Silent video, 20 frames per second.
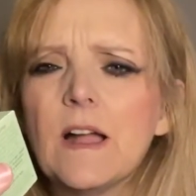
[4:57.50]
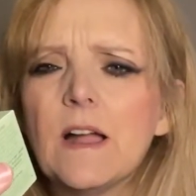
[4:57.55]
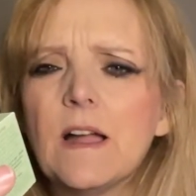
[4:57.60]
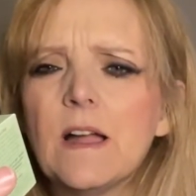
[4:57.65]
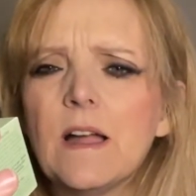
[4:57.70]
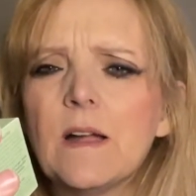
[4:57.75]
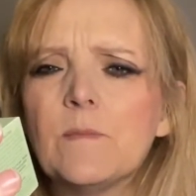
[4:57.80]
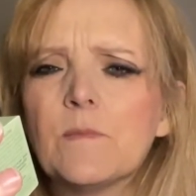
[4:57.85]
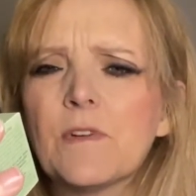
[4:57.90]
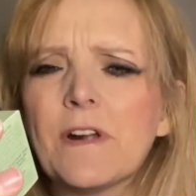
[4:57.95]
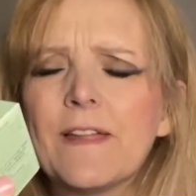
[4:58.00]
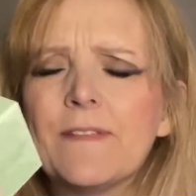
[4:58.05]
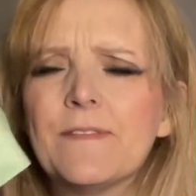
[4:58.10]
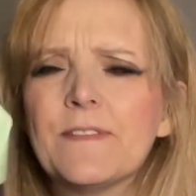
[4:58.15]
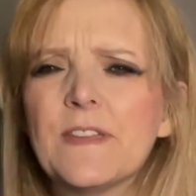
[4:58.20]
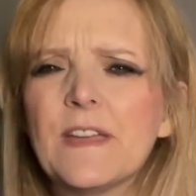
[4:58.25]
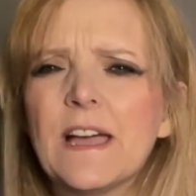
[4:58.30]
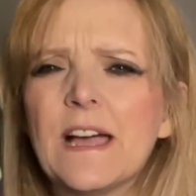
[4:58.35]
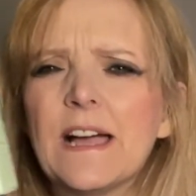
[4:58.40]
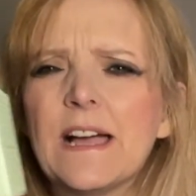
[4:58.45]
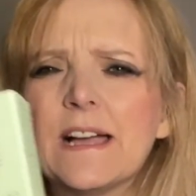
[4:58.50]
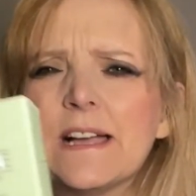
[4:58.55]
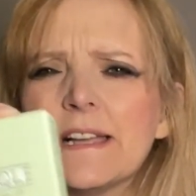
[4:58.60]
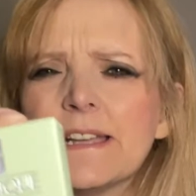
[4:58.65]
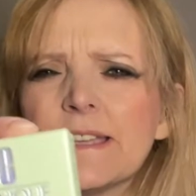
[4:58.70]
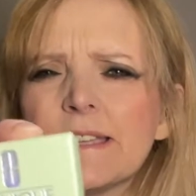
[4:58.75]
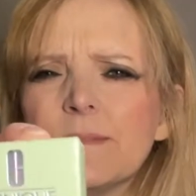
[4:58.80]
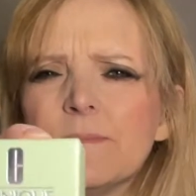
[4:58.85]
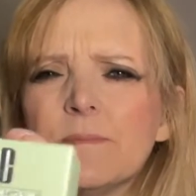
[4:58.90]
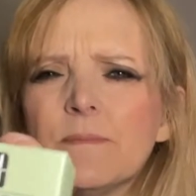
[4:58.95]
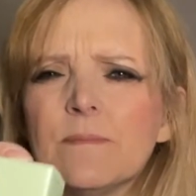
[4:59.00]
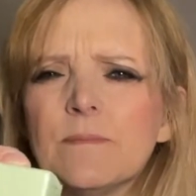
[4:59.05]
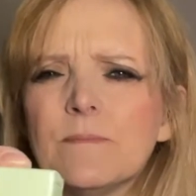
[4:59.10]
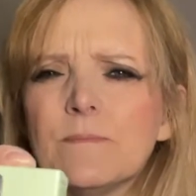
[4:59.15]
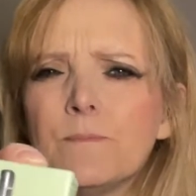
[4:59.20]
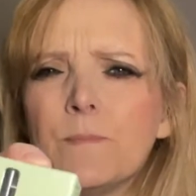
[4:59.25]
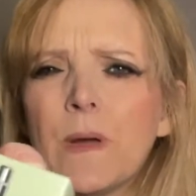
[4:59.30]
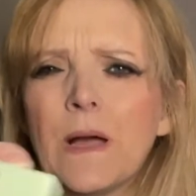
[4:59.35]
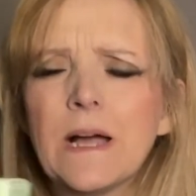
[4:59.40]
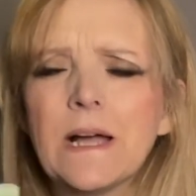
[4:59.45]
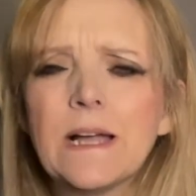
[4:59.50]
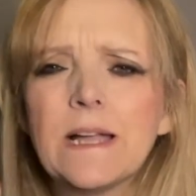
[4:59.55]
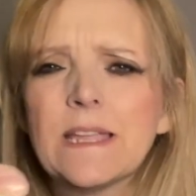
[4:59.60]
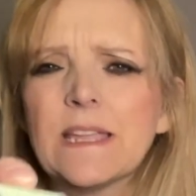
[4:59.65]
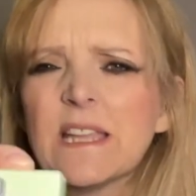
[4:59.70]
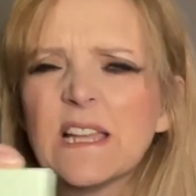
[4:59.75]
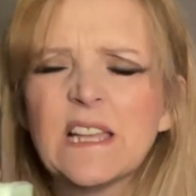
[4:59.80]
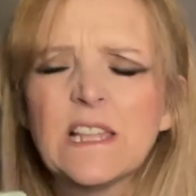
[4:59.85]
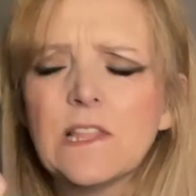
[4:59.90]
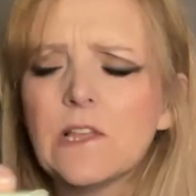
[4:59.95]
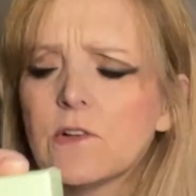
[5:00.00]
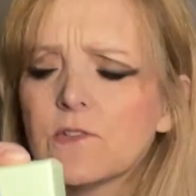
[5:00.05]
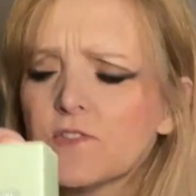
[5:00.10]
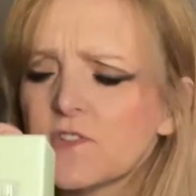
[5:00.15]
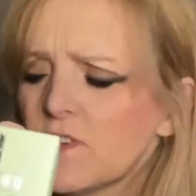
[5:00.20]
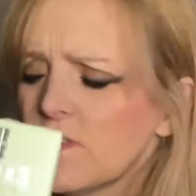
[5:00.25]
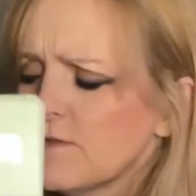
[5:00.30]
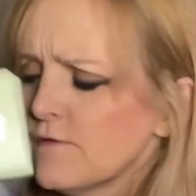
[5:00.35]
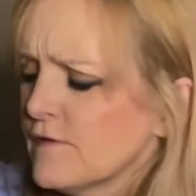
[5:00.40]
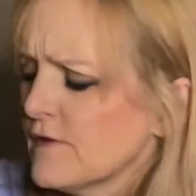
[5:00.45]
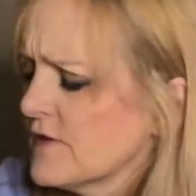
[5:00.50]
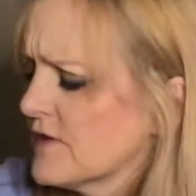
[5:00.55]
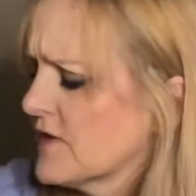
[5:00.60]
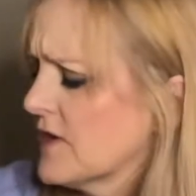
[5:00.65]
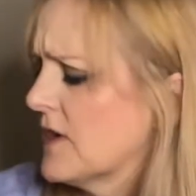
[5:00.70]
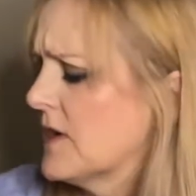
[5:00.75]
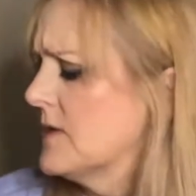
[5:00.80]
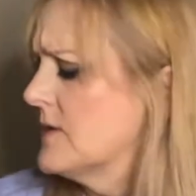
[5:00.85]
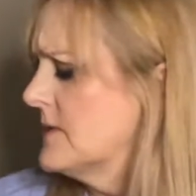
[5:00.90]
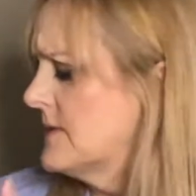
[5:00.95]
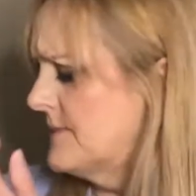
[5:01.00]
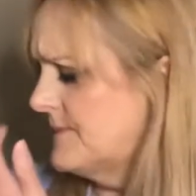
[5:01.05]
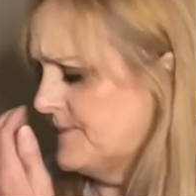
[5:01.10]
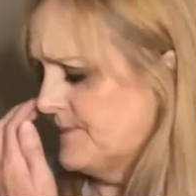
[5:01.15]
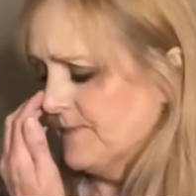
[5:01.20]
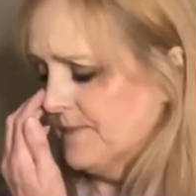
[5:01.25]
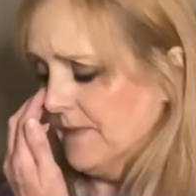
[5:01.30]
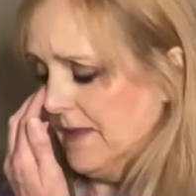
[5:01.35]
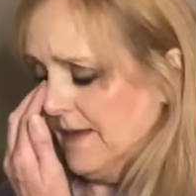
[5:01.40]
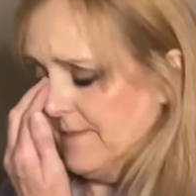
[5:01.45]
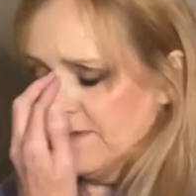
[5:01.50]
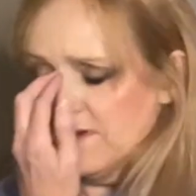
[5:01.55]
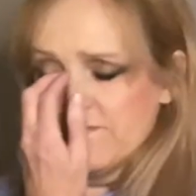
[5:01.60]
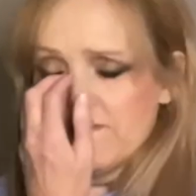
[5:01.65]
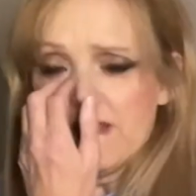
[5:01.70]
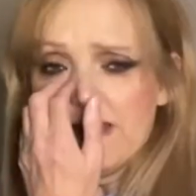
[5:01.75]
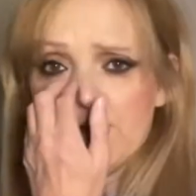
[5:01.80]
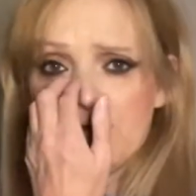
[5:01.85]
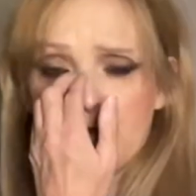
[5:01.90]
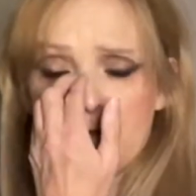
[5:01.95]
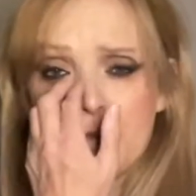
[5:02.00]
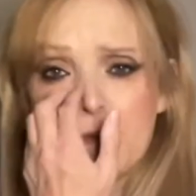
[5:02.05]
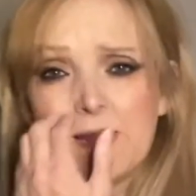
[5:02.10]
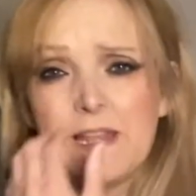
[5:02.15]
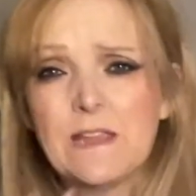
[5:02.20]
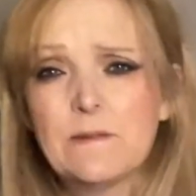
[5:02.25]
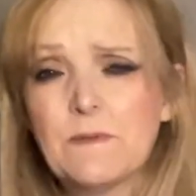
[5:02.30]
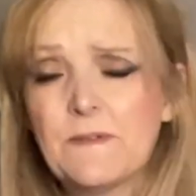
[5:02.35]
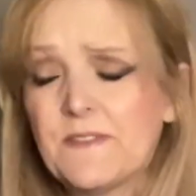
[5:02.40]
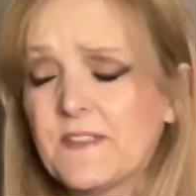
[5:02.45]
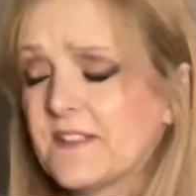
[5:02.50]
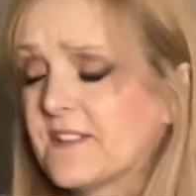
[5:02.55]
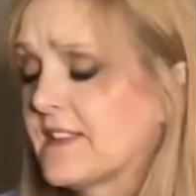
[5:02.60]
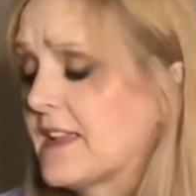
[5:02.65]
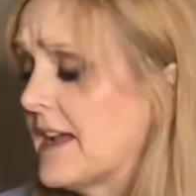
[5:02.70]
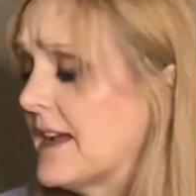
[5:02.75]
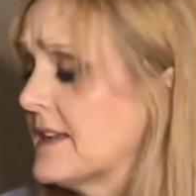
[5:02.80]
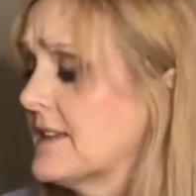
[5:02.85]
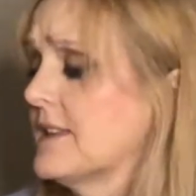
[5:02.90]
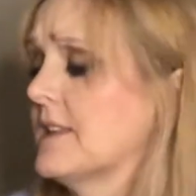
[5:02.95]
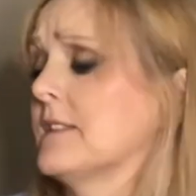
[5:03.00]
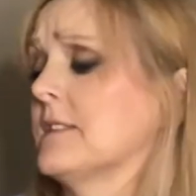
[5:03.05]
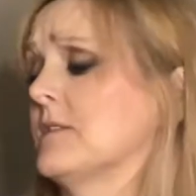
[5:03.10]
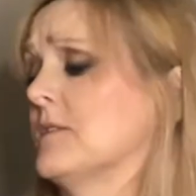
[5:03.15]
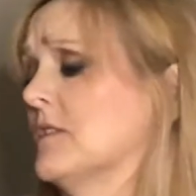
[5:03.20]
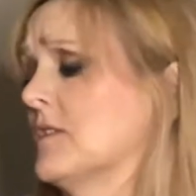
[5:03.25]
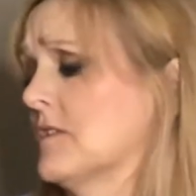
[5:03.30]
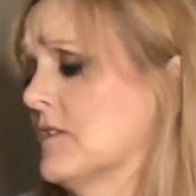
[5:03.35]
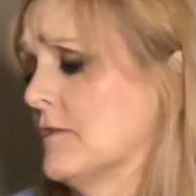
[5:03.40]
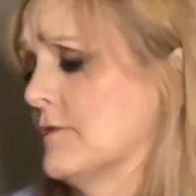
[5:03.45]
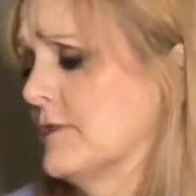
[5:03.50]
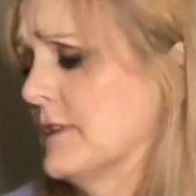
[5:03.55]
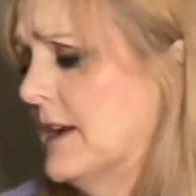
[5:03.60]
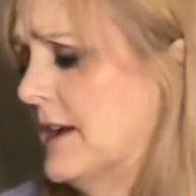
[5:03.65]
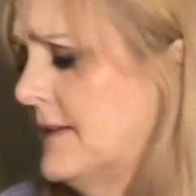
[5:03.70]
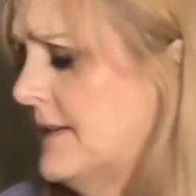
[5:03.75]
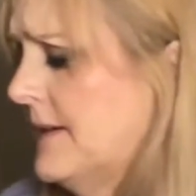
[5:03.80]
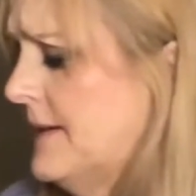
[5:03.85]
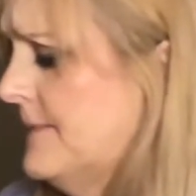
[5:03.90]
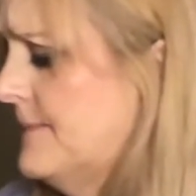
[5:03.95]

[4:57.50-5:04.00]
a brand that I buy a lot of, so I'm not really familiar with the sizes and stuff like that.